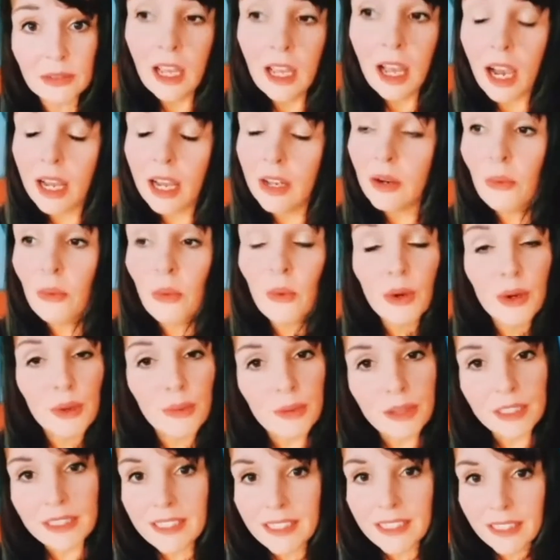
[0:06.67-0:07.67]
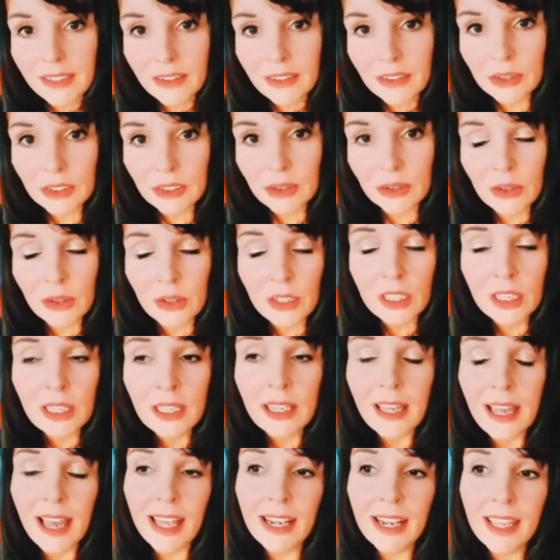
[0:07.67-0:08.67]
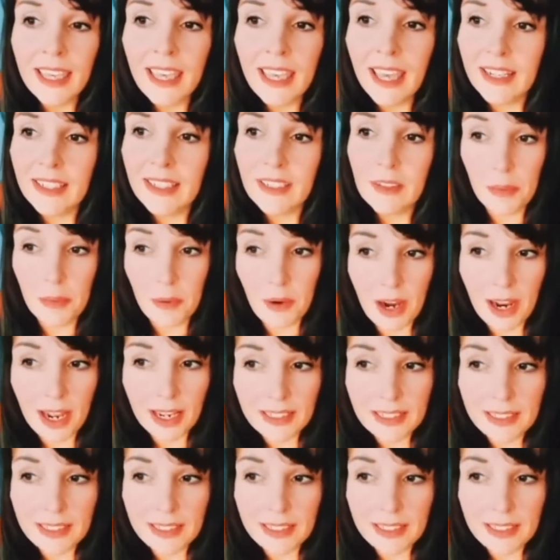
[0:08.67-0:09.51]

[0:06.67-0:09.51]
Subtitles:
I don't want to be single, and I get depressed.